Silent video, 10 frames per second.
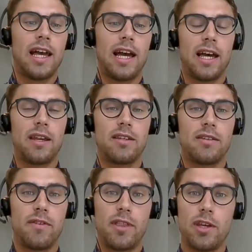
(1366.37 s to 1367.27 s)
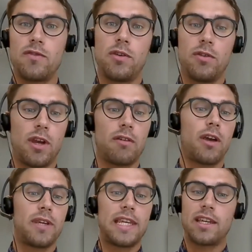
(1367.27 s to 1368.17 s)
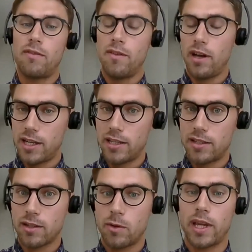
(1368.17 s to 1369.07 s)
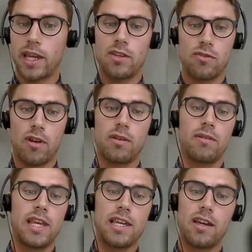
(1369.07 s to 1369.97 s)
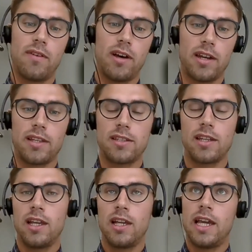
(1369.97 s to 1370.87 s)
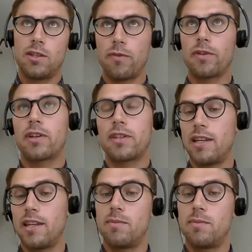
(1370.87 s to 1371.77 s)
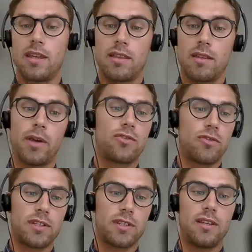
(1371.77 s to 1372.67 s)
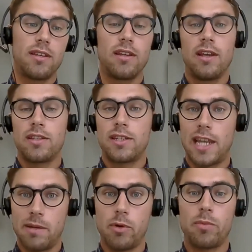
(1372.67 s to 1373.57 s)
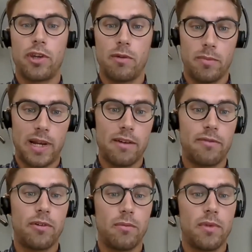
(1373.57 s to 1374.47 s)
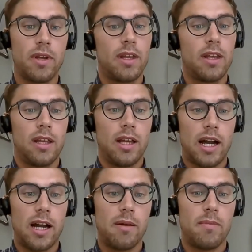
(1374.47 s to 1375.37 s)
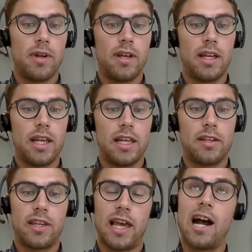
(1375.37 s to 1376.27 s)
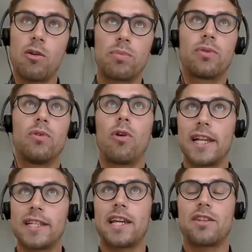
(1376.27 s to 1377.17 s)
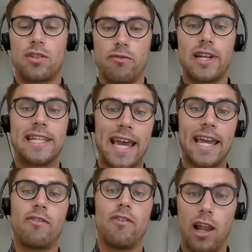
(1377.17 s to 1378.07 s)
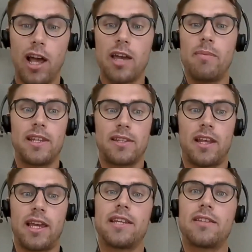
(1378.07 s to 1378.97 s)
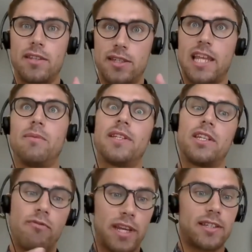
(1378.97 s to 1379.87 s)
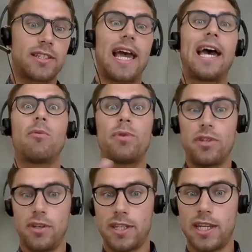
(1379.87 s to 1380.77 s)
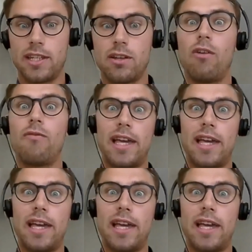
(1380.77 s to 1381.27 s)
And for those of you who don't know EcoVadis, quick intro, EcoVadis is often considered to be the most trusted sustainable procurement platform to help organizations to really gain a reliable insight into the sustainability risks and opportunities of